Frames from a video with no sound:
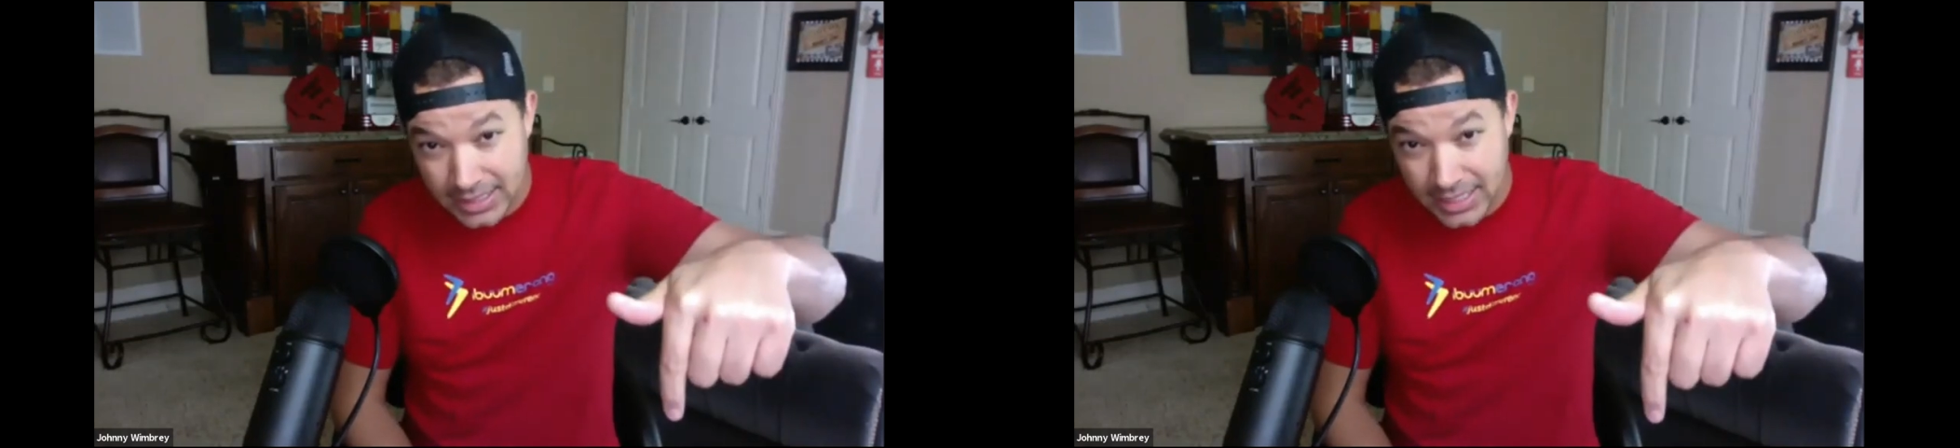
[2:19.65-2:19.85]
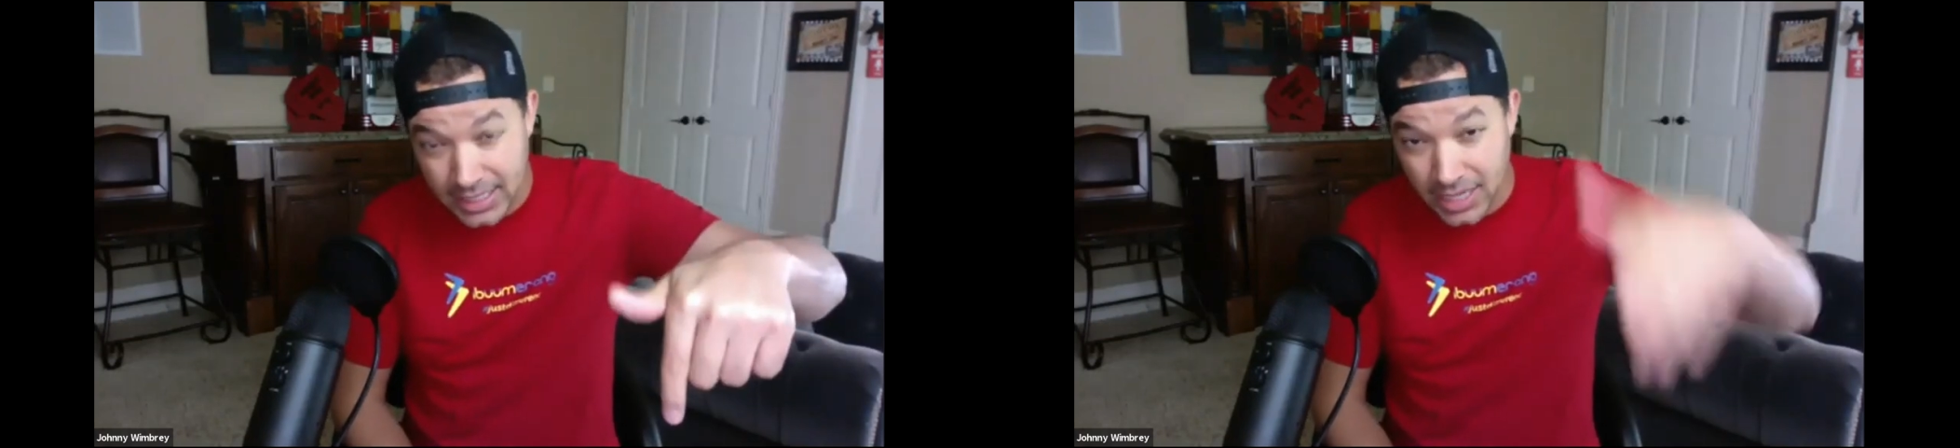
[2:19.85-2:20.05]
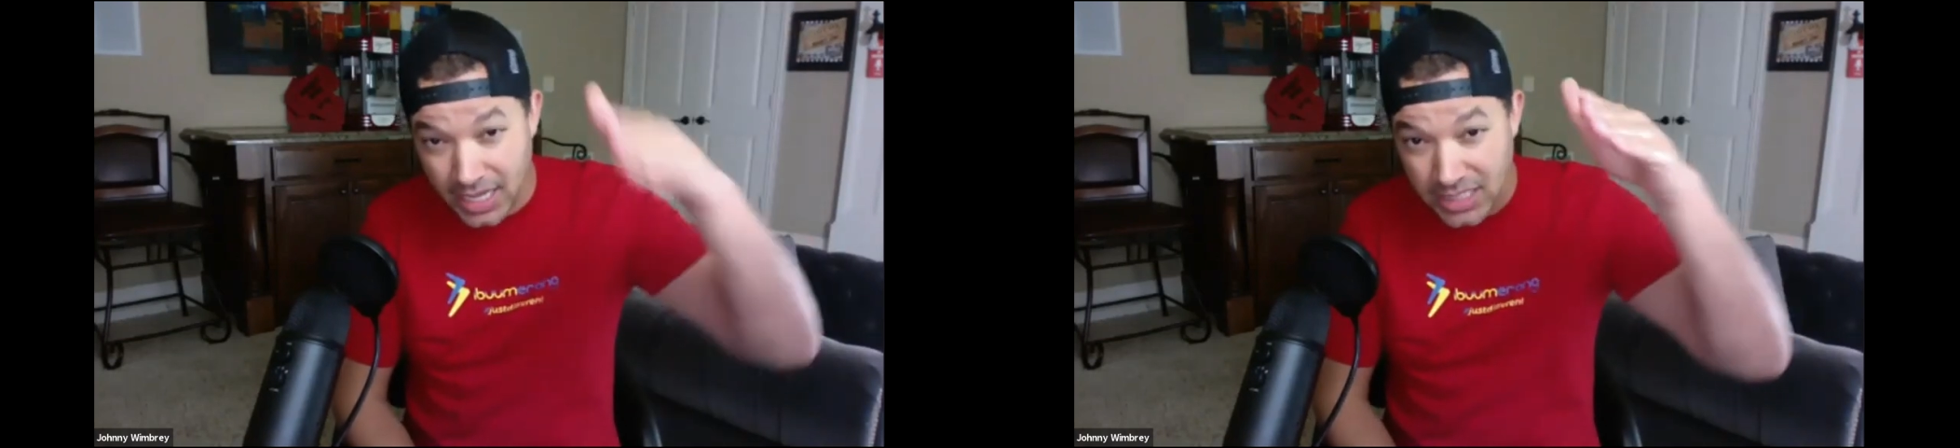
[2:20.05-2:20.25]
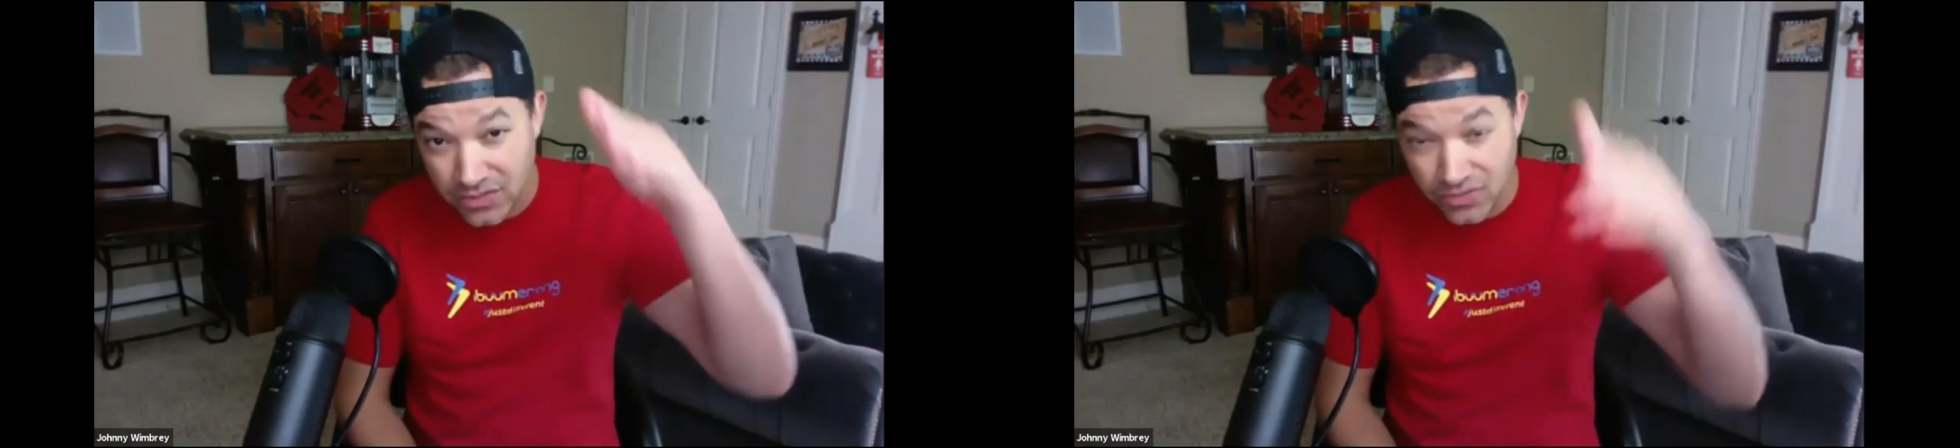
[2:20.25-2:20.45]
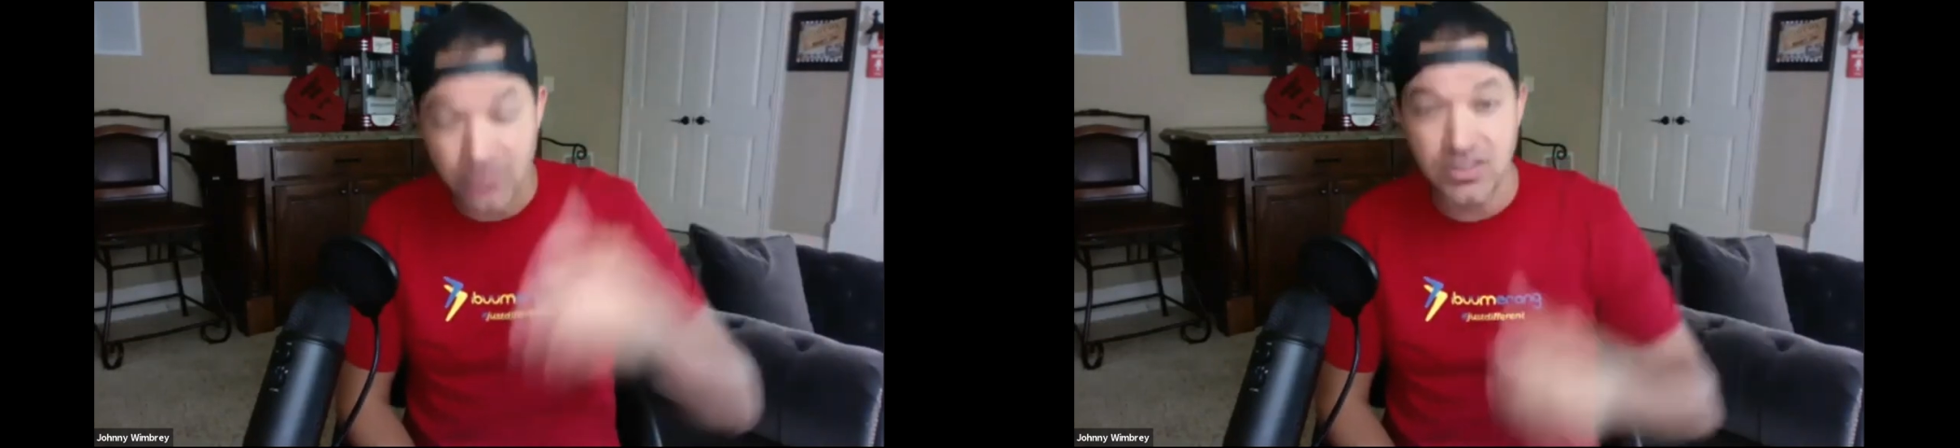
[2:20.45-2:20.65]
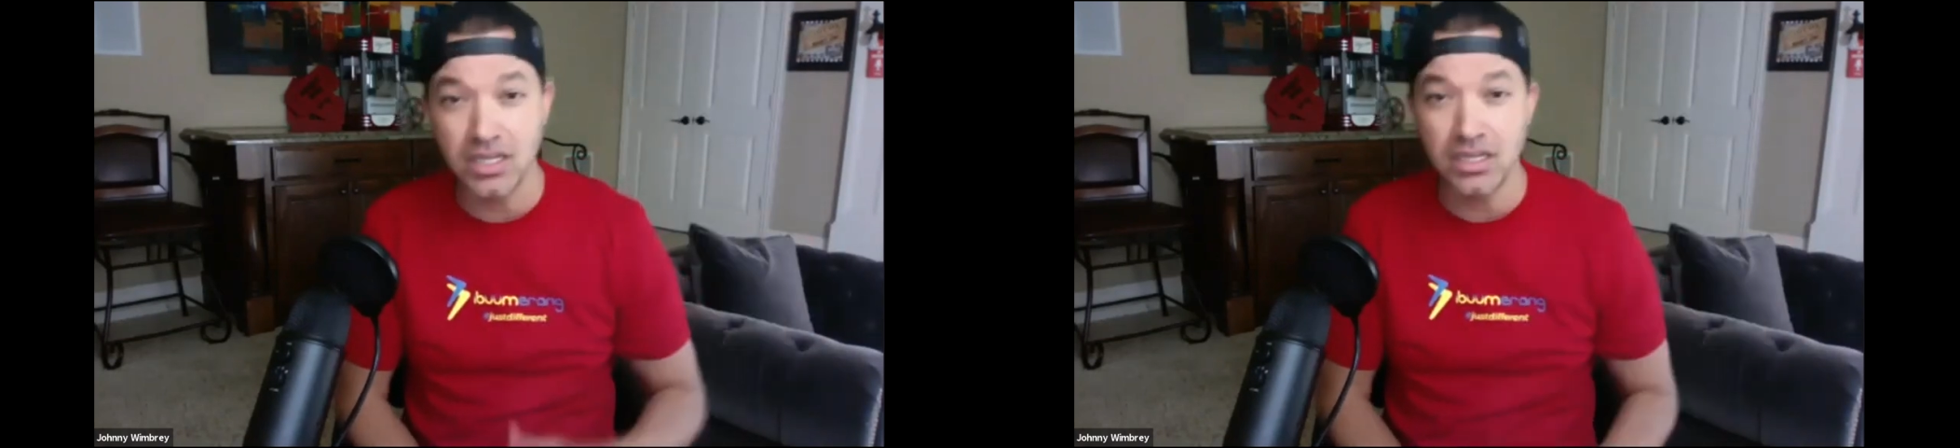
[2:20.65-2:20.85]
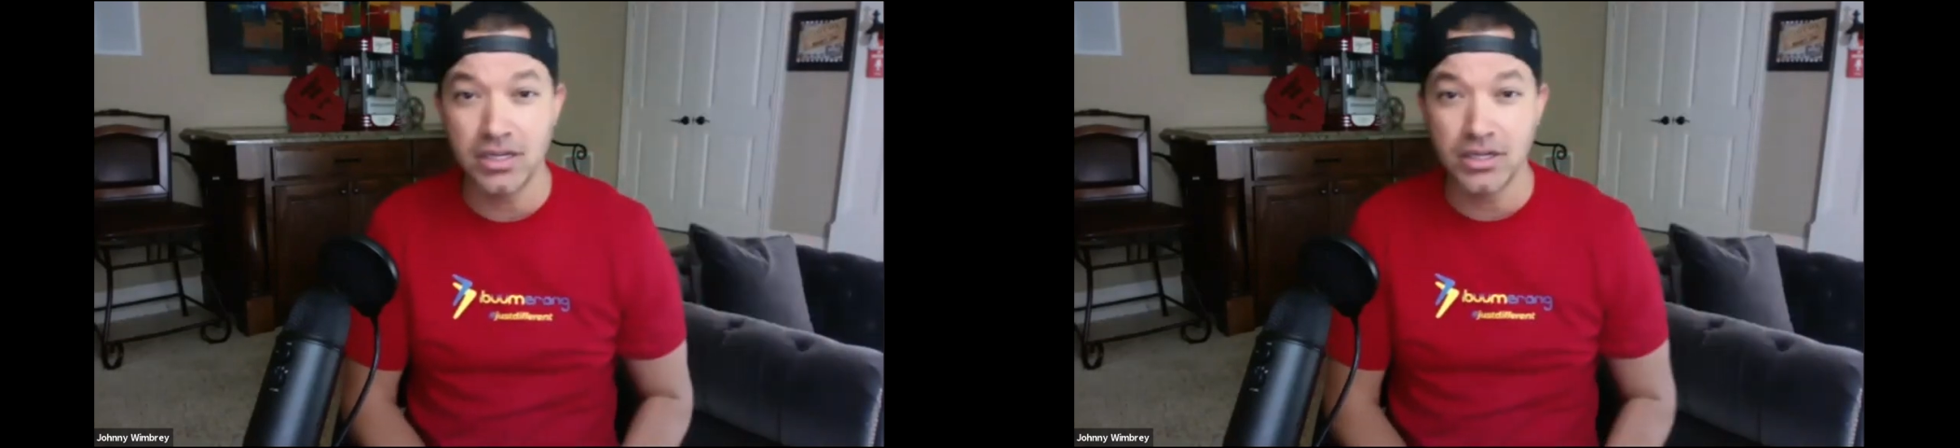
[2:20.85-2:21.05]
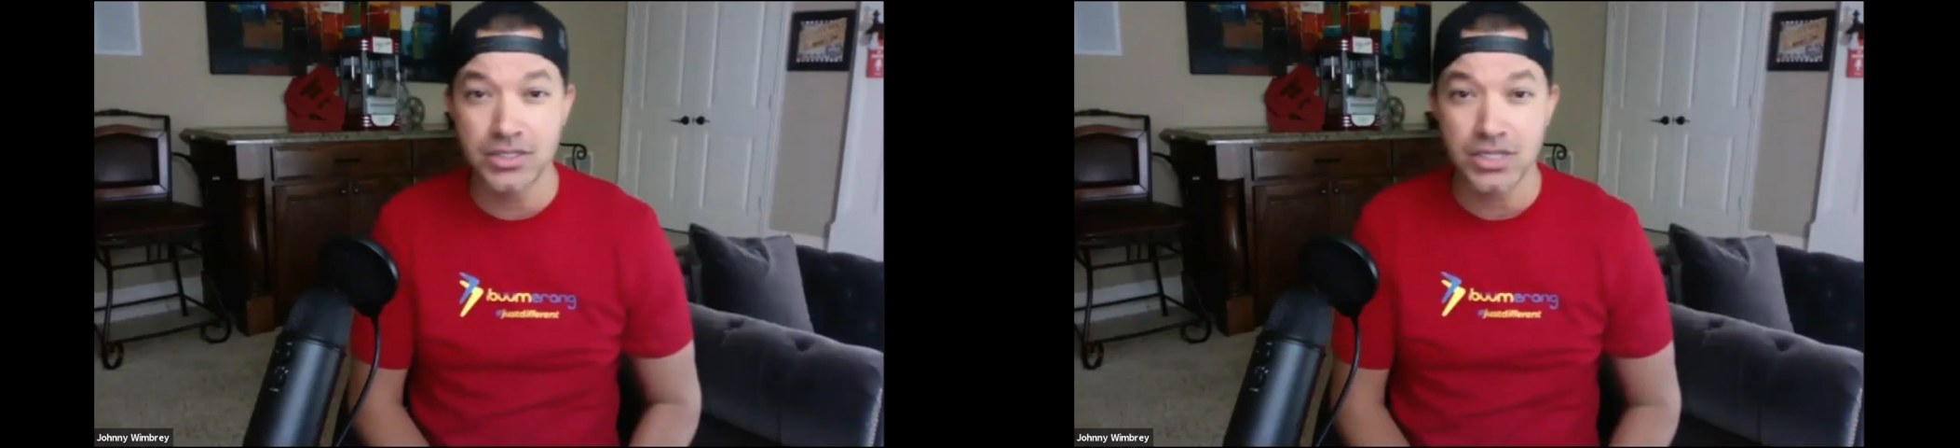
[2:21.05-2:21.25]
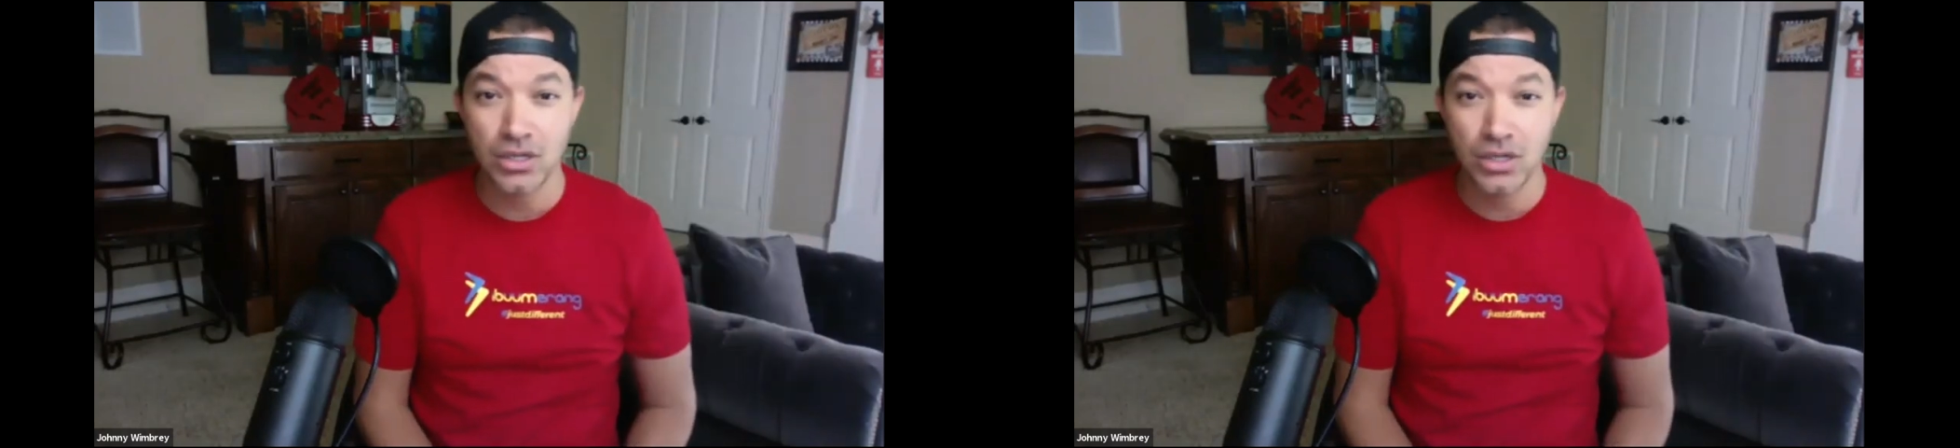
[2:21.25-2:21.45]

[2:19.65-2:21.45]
in the last 15 years,